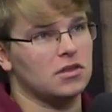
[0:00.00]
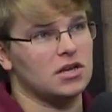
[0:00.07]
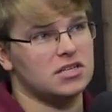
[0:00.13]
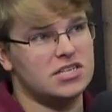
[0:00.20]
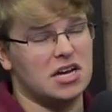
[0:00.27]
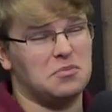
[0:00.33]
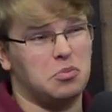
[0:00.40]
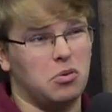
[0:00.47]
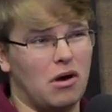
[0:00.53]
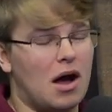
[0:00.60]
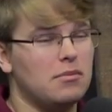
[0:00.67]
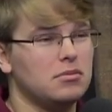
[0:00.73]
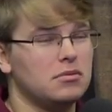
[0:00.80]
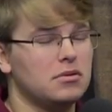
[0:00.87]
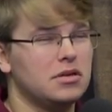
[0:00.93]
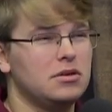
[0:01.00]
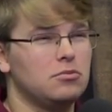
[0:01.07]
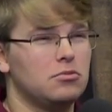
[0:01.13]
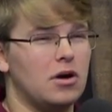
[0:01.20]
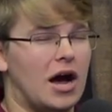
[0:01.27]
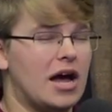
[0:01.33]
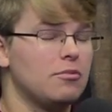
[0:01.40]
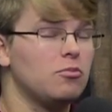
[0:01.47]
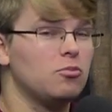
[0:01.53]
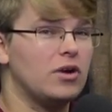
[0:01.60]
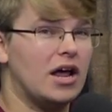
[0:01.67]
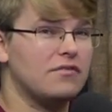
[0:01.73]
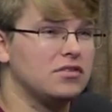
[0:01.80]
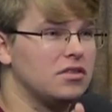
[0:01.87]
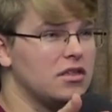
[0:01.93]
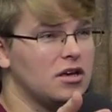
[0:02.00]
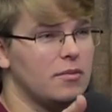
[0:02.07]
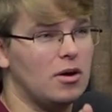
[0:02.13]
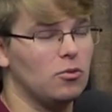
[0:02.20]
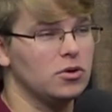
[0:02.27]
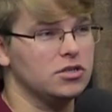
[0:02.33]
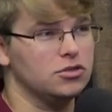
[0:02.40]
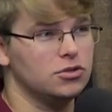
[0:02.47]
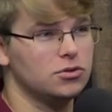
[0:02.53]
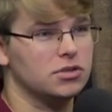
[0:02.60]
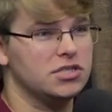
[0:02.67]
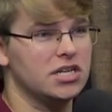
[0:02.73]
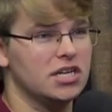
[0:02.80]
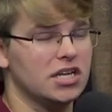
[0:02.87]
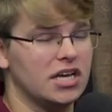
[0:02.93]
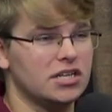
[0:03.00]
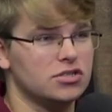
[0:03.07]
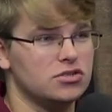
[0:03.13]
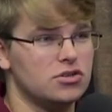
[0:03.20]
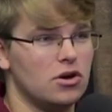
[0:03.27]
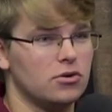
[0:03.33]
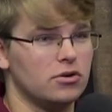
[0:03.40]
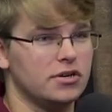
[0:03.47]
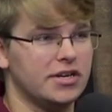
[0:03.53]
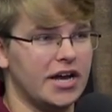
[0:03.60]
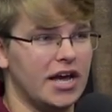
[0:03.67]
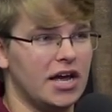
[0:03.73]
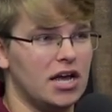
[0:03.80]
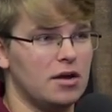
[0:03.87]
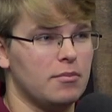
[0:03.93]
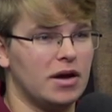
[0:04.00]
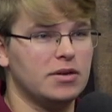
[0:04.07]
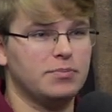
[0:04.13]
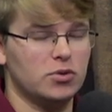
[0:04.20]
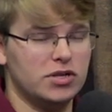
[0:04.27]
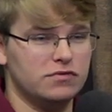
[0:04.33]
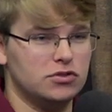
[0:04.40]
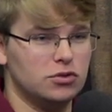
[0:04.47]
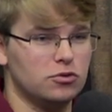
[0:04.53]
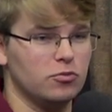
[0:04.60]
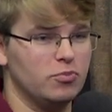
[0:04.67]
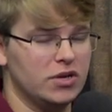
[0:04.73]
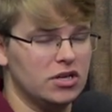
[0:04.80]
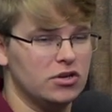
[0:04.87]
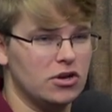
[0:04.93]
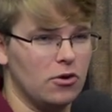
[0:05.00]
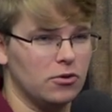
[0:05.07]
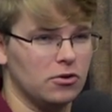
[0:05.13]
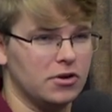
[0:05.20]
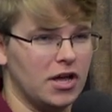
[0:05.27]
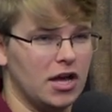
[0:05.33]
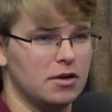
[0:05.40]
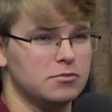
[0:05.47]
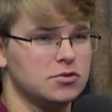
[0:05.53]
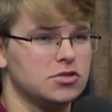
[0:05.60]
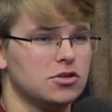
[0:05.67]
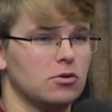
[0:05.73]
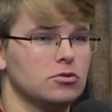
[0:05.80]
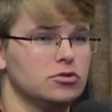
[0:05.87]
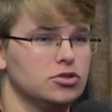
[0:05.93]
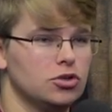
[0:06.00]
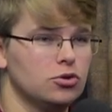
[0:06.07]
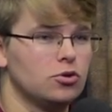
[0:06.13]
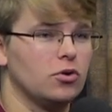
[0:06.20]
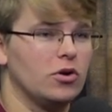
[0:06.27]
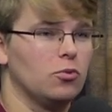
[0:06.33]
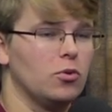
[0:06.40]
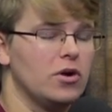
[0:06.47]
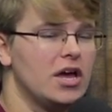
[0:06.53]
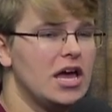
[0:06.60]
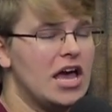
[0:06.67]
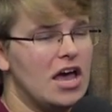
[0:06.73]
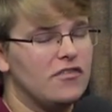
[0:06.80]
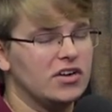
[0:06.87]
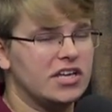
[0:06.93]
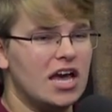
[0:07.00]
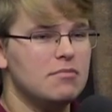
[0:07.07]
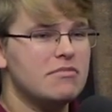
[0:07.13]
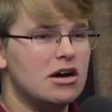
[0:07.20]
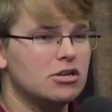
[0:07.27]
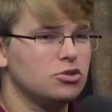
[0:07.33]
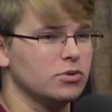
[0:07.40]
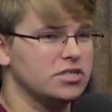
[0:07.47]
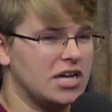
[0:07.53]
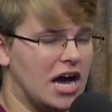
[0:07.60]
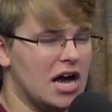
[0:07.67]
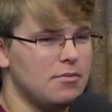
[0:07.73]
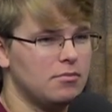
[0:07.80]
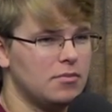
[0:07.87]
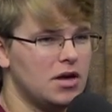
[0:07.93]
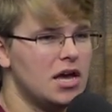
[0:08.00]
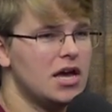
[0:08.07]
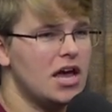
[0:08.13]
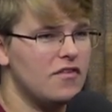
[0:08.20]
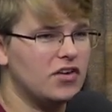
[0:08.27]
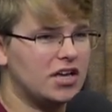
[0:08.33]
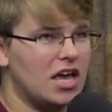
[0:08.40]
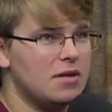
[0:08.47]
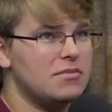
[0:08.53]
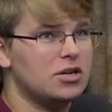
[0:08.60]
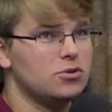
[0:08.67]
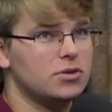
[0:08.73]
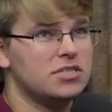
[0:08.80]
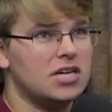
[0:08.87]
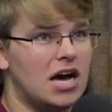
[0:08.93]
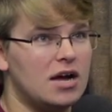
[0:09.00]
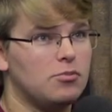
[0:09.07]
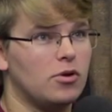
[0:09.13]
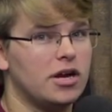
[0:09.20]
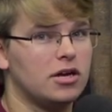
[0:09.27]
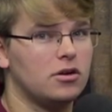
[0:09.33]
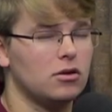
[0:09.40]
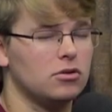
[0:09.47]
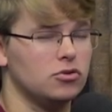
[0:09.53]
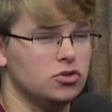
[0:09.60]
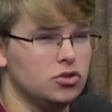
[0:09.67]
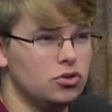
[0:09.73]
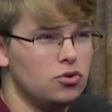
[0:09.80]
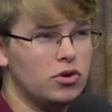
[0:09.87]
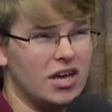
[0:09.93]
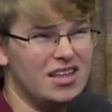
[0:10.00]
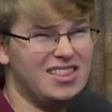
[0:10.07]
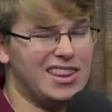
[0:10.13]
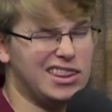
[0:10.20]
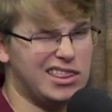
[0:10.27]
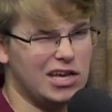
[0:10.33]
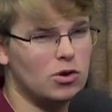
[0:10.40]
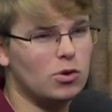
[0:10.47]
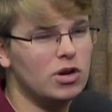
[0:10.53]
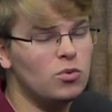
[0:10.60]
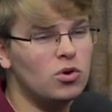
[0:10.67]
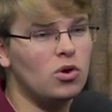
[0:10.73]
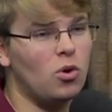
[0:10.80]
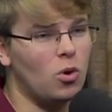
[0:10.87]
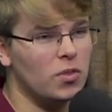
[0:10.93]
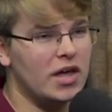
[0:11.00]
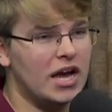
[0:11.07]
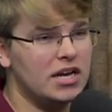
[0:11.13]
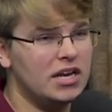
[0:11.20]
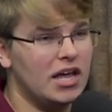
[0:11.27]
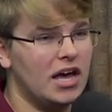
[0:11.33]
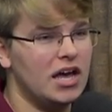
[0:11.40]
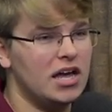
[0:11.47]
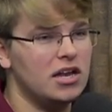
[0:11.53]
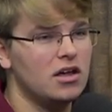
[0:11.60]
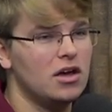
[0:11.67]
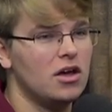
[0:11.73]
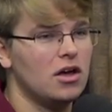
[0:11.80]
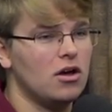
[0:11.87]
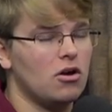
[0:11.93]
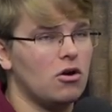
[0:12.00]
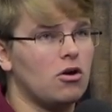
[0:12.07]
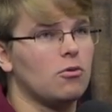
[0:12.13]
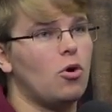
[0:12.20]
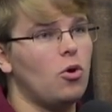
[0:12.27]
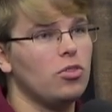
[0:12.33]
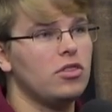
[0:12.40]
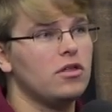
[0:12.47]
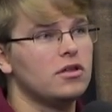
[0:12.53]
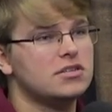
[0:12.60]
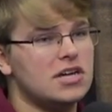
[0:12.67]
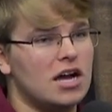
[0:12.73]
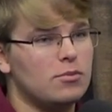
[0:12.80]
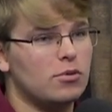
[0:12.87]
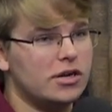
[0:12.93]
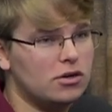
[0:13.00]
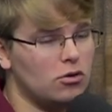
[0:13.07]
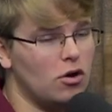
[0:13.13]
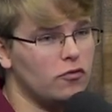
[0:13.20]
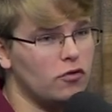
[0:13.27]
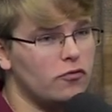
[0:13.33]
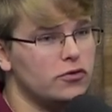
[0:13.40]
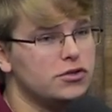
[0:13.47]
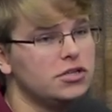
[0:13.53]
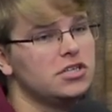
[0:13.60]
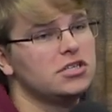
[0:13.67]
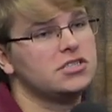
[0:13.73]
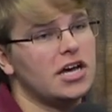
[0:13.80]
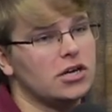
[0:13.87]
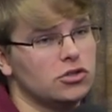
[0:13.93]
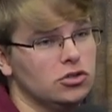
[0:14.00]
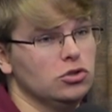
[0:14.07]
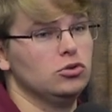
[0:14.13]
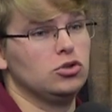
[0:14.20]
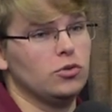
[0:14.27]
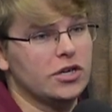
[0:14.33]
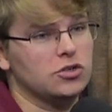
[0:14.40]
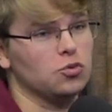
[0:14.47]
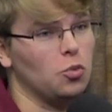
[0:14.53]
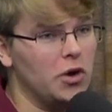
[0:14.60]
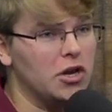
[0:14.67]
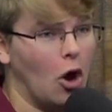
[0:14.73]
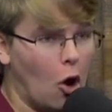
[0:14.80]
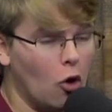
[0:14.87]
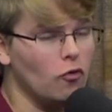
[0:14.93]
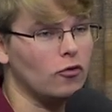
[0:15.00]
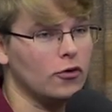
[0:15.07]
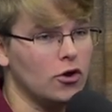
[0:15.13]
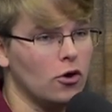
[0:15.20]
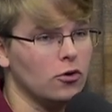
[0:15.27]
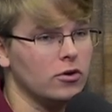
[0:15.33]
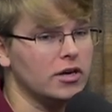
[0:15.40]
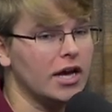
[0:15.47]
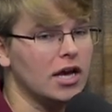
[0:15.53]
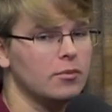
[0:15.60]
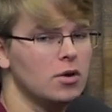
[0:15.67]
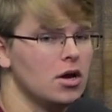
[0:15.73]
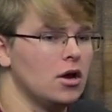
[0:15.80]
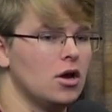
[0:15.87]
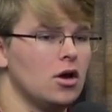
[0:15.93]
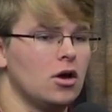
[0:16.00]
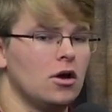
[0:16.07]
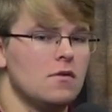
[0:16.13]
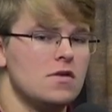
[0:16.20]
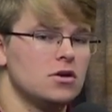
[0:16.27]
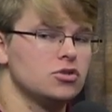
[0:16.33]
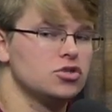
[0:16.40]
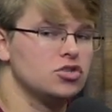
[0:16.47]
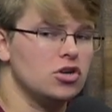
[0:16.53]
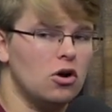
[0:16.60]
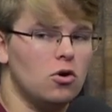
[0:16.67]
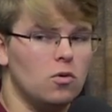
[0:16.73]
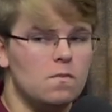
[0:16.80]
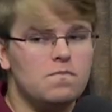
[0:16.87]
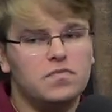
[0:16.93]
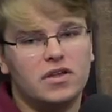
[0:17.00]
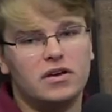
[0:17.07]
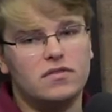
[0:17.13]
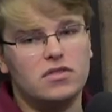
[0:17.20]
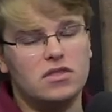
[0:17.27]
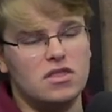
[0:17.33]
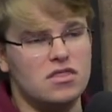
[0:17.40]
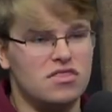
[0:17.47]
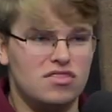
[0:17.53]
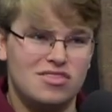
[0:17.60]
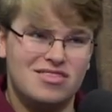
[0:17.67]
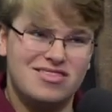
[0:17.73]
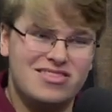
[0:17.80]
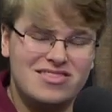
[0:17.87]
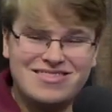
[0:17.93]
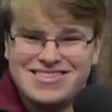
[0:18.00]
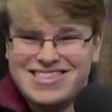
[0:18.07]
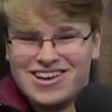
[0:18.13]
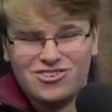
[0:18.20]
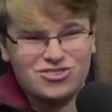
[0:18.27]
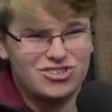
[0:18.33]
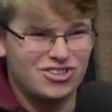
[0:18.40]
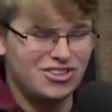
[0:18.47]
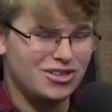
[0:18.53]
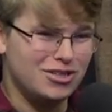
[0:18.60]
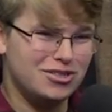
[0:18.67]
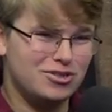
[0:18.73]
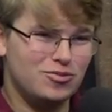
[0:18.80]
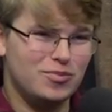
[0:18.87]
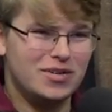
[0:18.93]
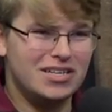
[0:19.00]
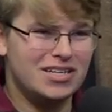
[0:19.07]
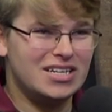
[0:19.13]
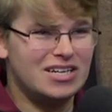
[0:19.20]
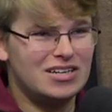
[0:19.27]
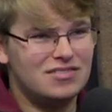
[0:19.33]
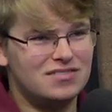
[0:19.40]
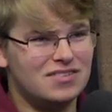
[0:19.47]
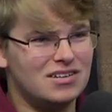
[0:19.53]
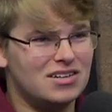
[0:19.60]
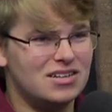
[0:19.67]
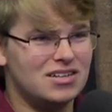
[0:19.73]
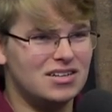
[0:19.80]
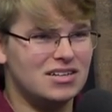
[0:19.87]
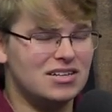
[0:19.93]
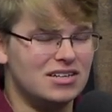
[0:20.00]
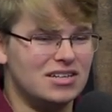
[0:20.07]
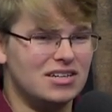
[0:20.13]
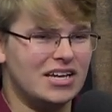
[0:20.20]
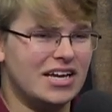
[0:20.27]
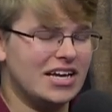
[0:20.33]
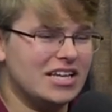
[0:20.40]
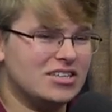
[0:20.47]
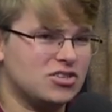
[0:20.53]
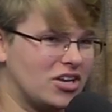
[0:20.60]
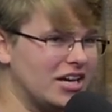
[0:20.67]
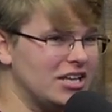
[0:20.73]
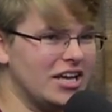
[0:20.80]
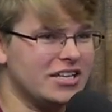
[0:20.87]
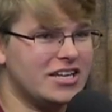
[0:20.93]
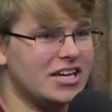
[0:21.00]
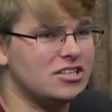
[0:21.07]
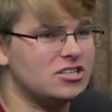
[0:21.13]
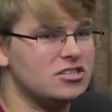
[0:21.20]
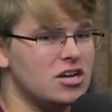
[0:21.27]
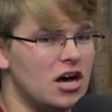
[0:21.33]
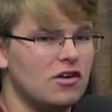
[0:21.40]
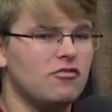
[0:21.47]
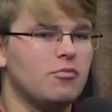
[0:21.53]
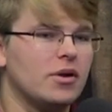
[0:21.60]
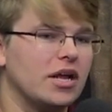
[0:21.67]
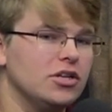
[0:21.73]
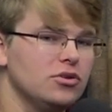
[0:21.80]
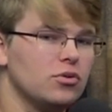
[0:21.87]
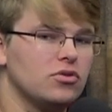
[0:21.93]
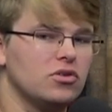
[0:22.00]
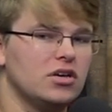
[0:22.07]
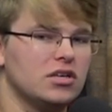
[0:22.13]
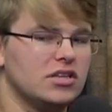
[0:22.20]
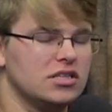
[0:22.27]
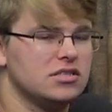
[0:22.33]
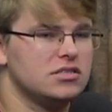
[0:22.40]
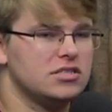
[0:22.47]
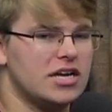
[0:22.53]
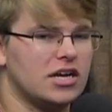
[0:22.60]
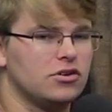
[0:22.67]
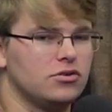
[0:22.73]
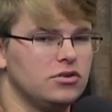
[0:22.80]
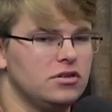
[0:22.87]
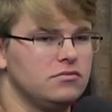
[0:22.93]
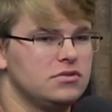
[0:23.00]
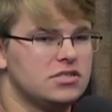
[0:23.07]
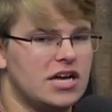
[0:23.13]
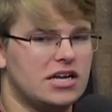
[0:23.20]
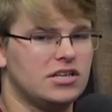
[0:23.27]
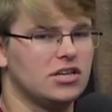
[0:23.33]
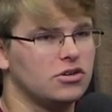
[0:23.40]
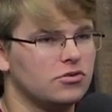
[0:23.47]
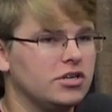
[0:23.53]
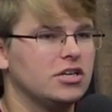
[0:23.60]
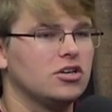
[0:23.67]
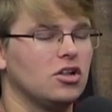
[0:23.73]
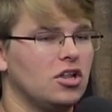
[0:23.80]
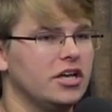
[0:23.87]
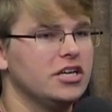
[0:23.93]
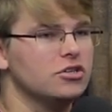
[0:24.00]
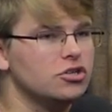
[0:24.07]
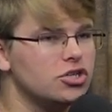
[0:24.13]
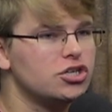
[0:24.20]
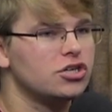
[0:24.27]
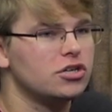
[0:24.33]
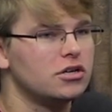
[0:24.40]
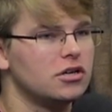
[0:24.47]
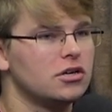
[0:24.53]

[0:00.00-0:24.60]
Tech probably w I would have to think about what Duke did against Notre Dame. I believe Duke beat Notre Dame. So Duke, if it came down to a tie, they did. They did. If it came down to a tiebreaker, Duke in theory would hold the head-to-head or hold the tiebreaker over Virginia Tech due to its win over Notre Dame. Mm-hmm. So there's a little bit of uh, it. It gets tough, but I do think that Tech could technically clinch,